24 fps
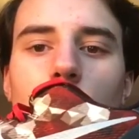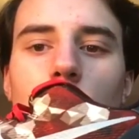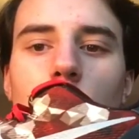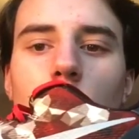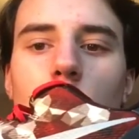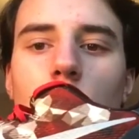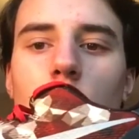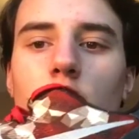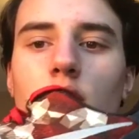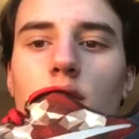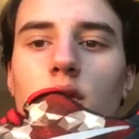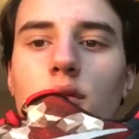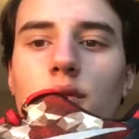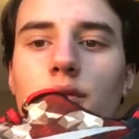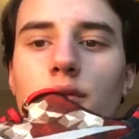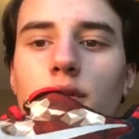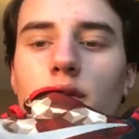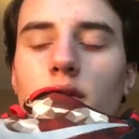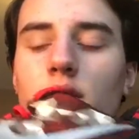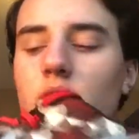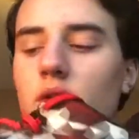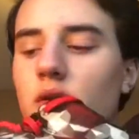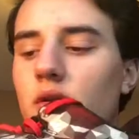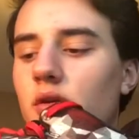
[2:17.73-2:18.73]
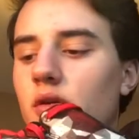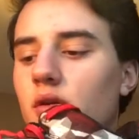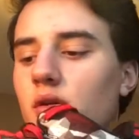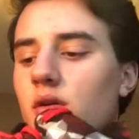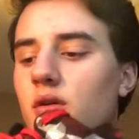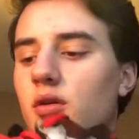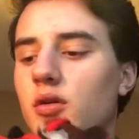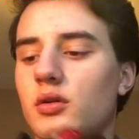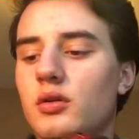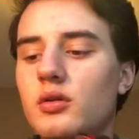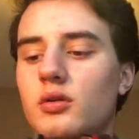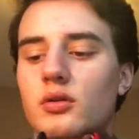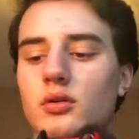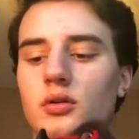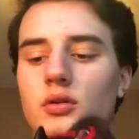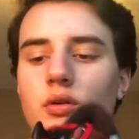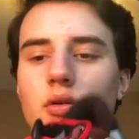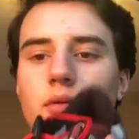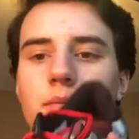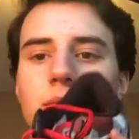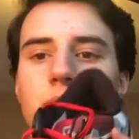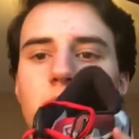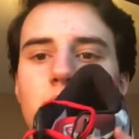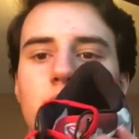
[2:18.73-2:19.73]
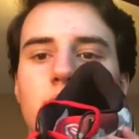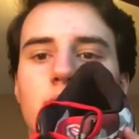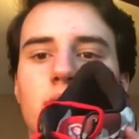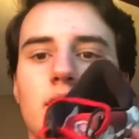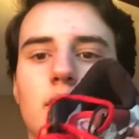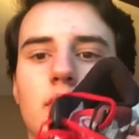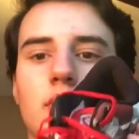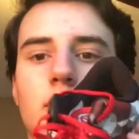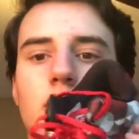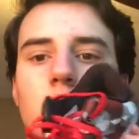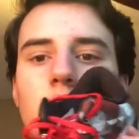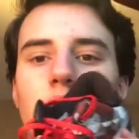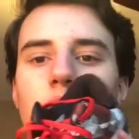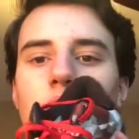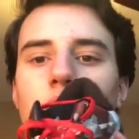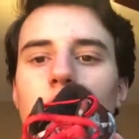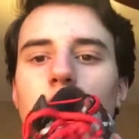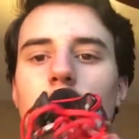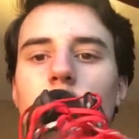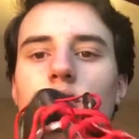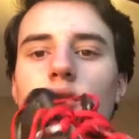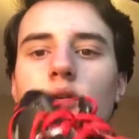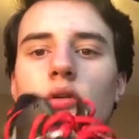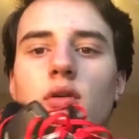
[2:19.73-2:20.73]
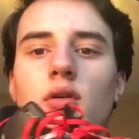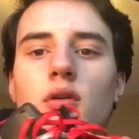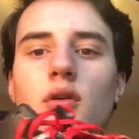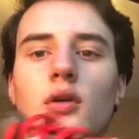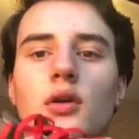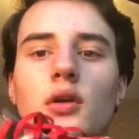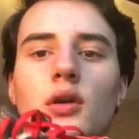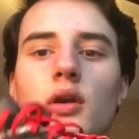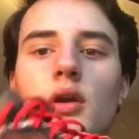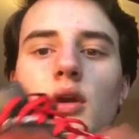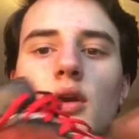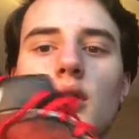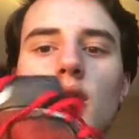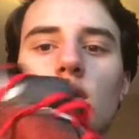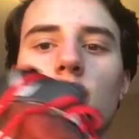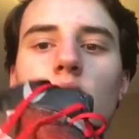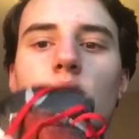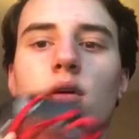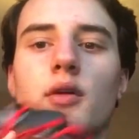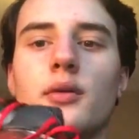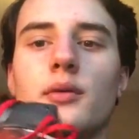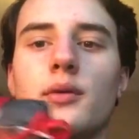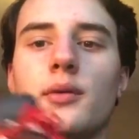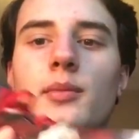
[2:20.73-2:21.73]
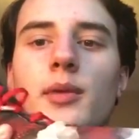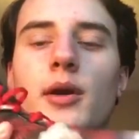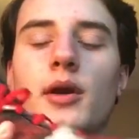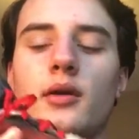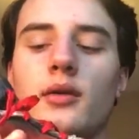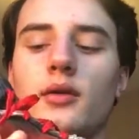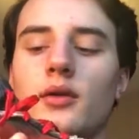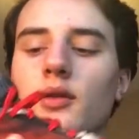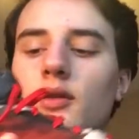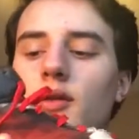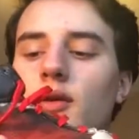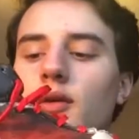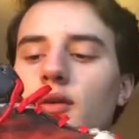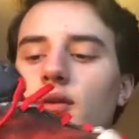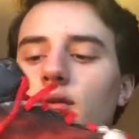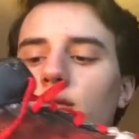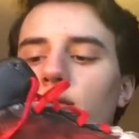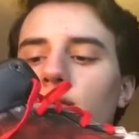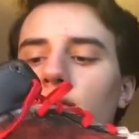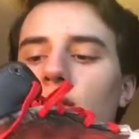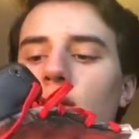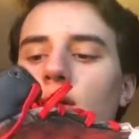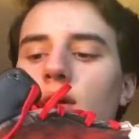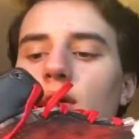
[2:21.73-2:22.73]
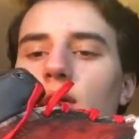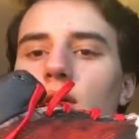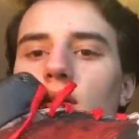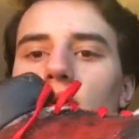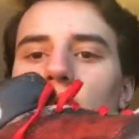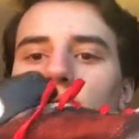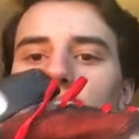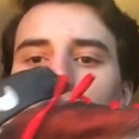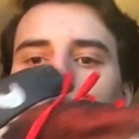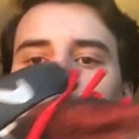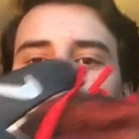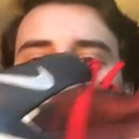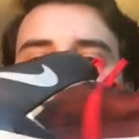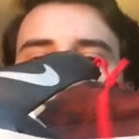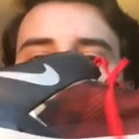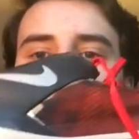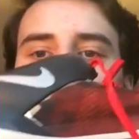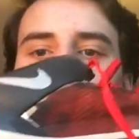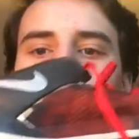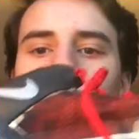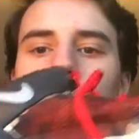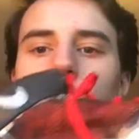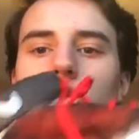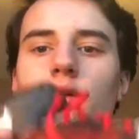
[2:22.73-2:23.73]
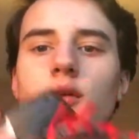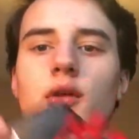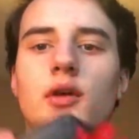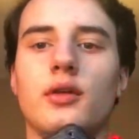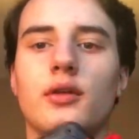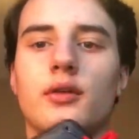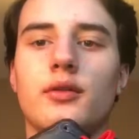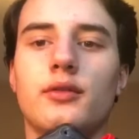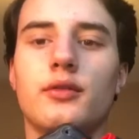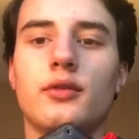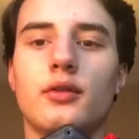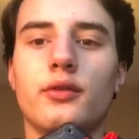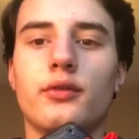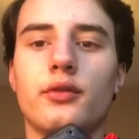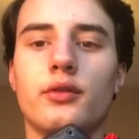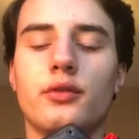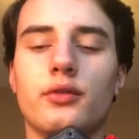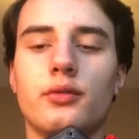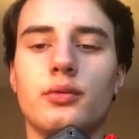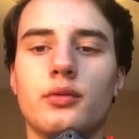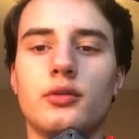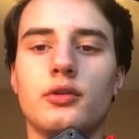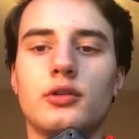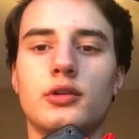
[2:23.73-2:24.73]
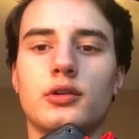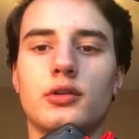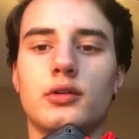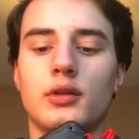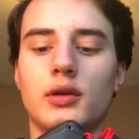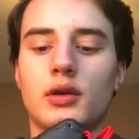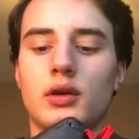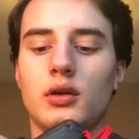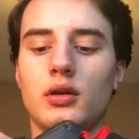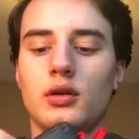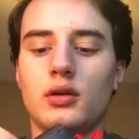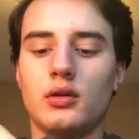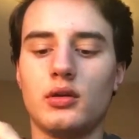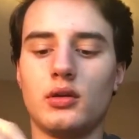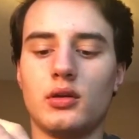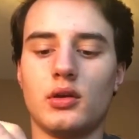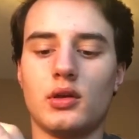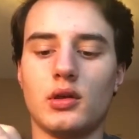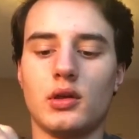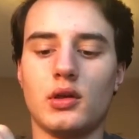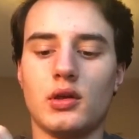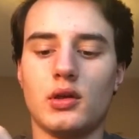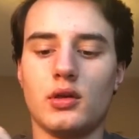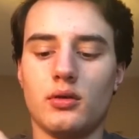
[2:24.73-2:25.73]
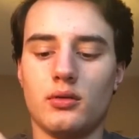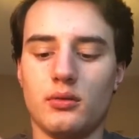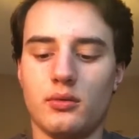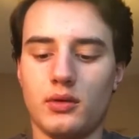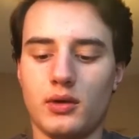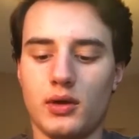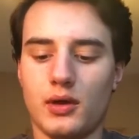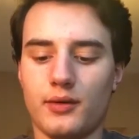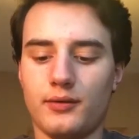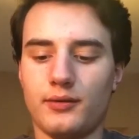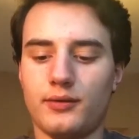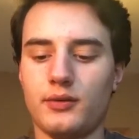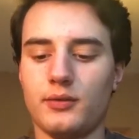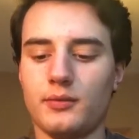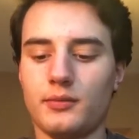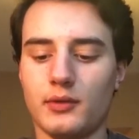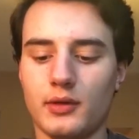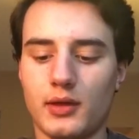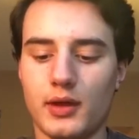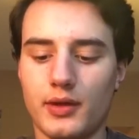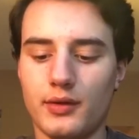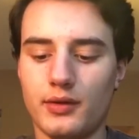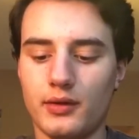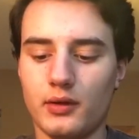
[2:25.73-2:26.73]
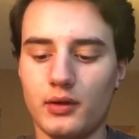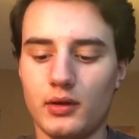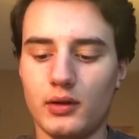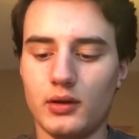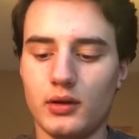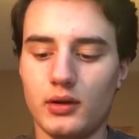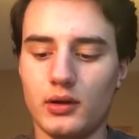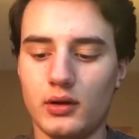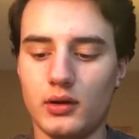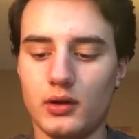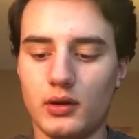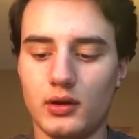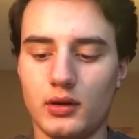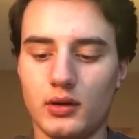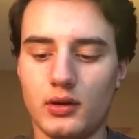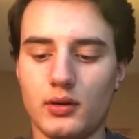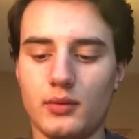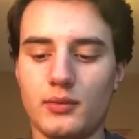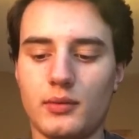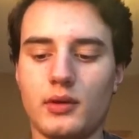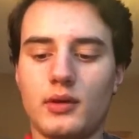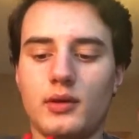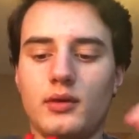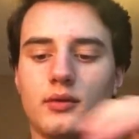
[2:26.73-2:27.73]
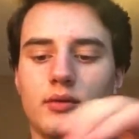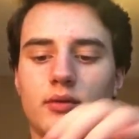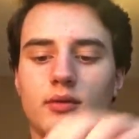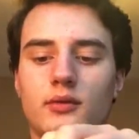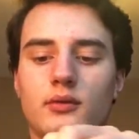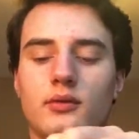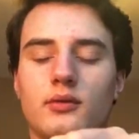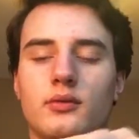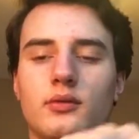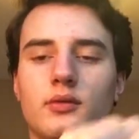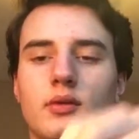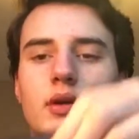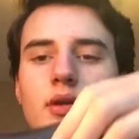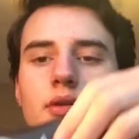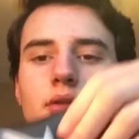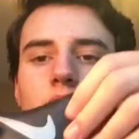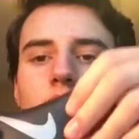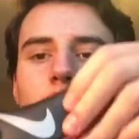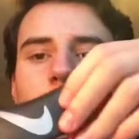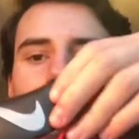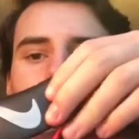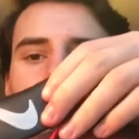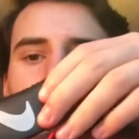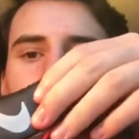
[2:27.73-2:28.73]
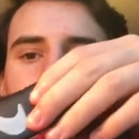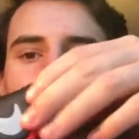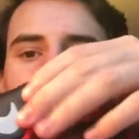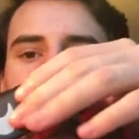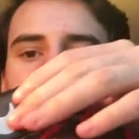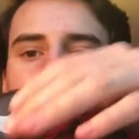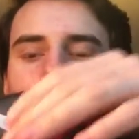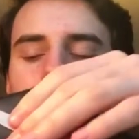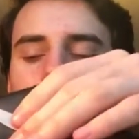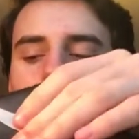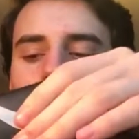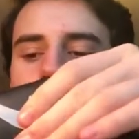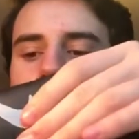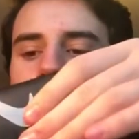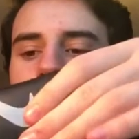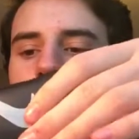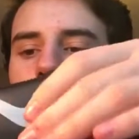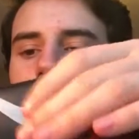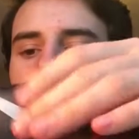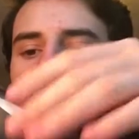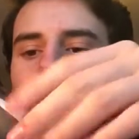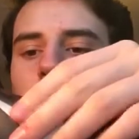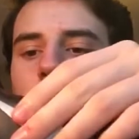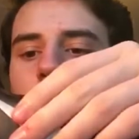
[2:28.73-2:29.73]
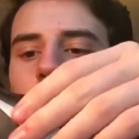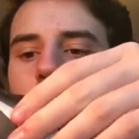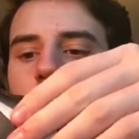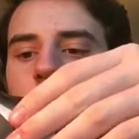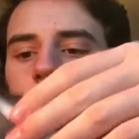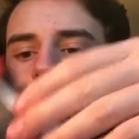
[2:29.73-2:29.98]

all over here, up the tongue, and all the way back around the other side with another silver swoosh in there. We have some leather in here. I mean, it's not the greatest leather, but like